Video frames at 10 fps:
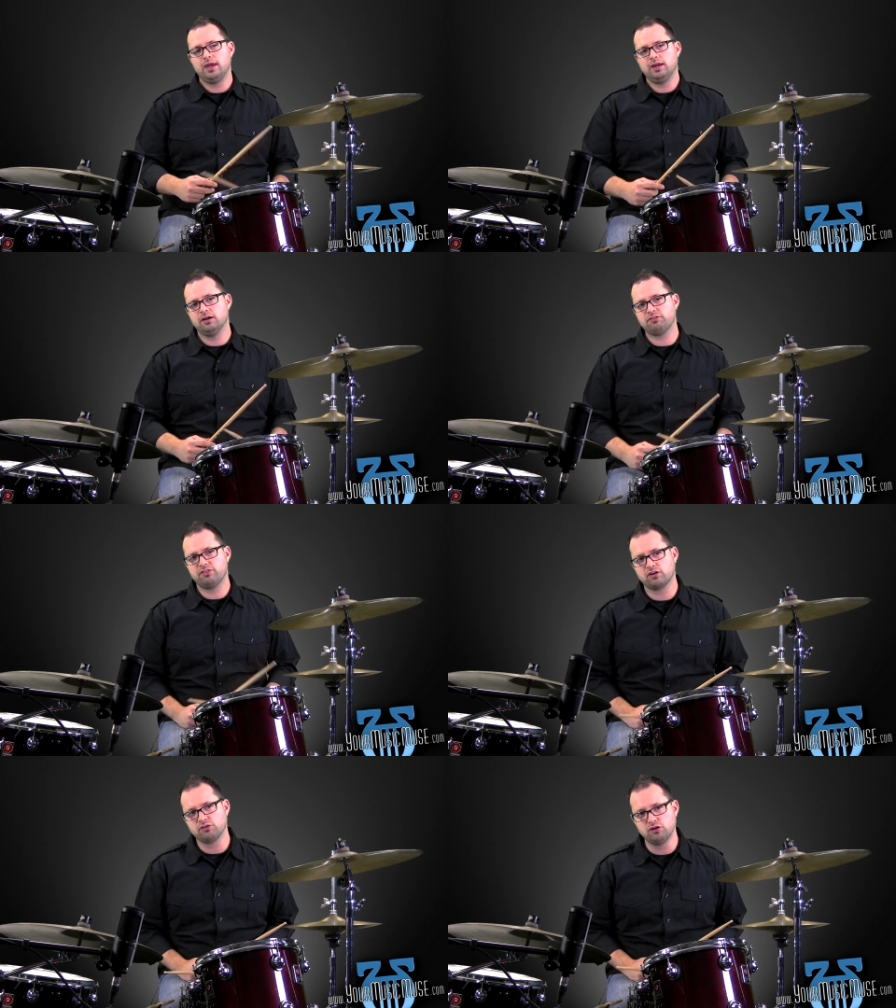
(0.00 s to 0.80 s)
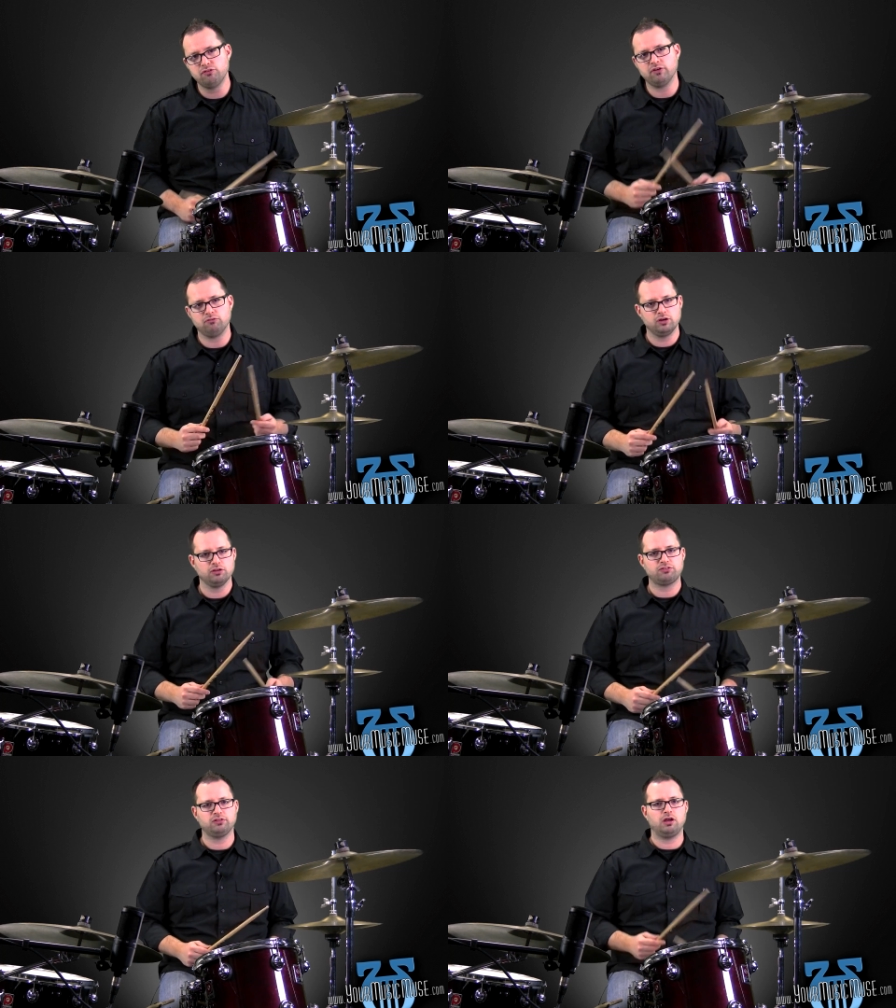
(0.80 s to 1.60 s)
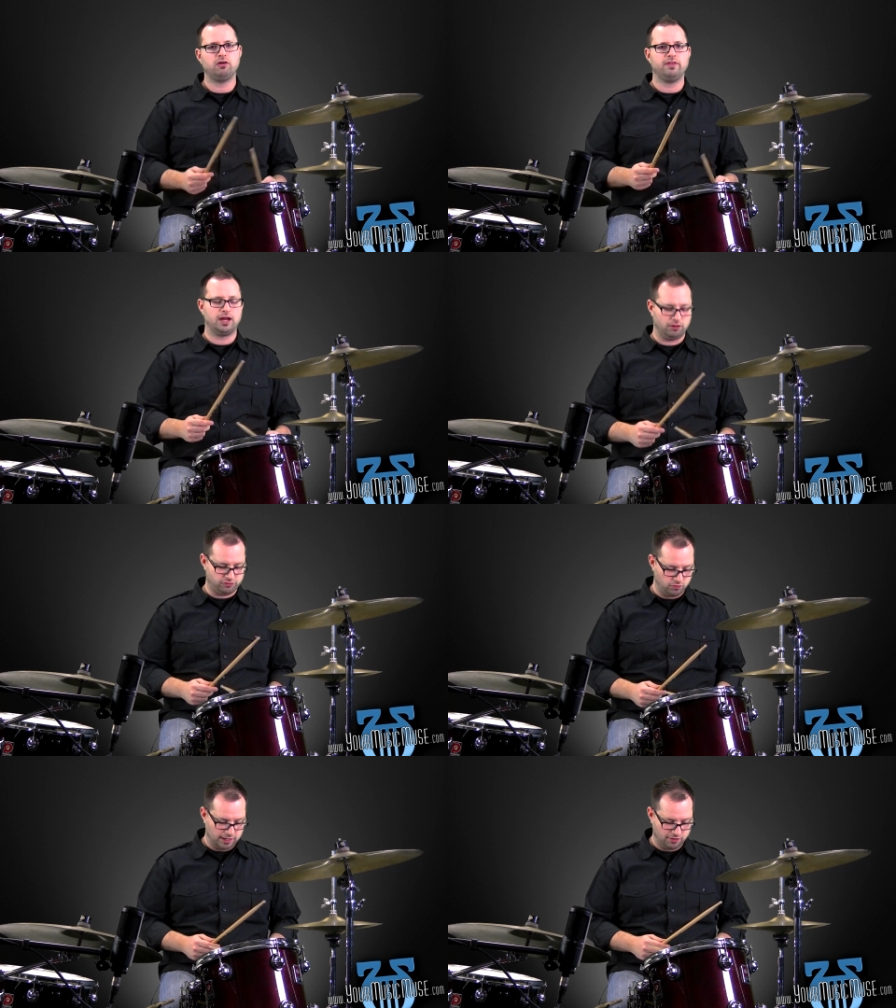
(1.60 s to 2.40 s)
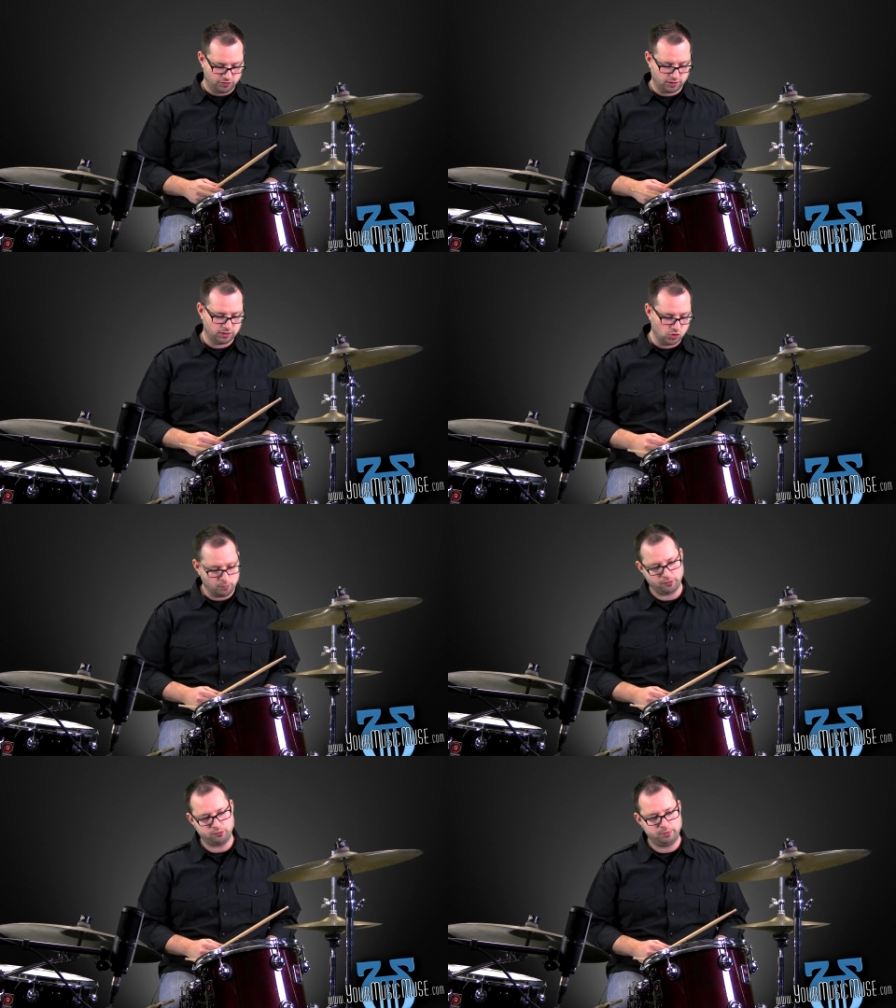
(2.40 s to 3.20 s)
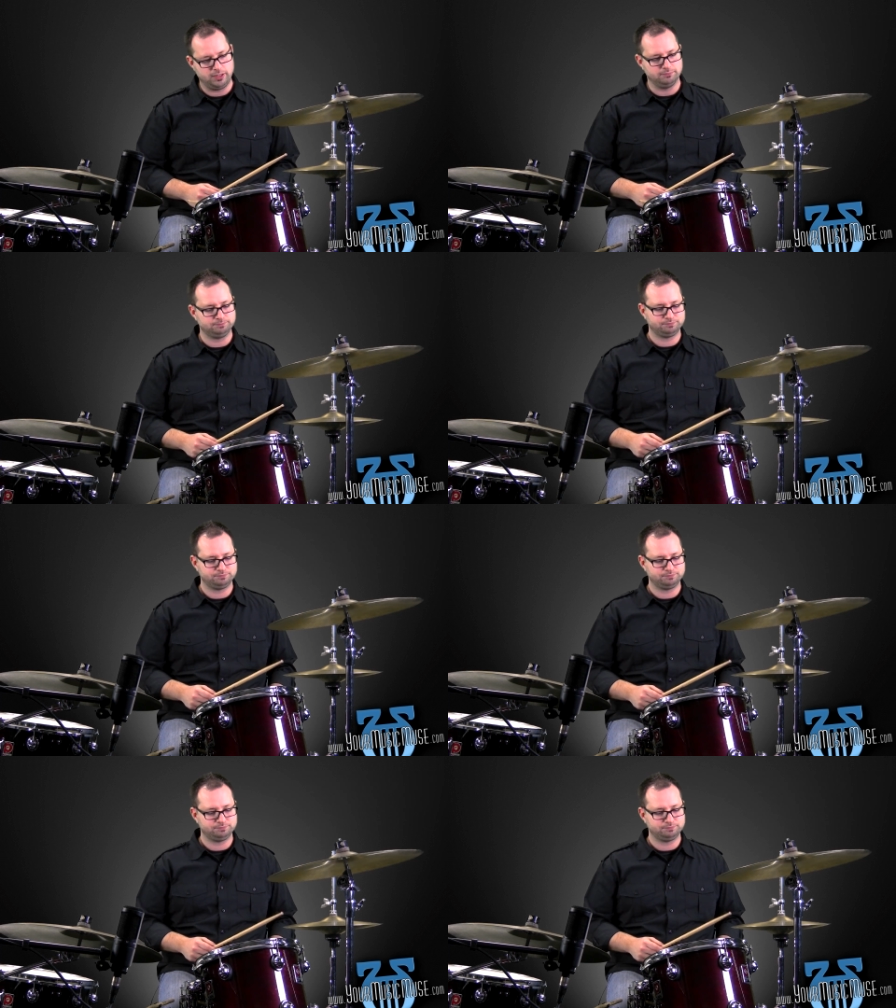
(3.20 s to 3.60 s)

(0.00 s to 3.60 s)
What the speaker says: Here's the groove real slow, and then I'll do it at the normal speed.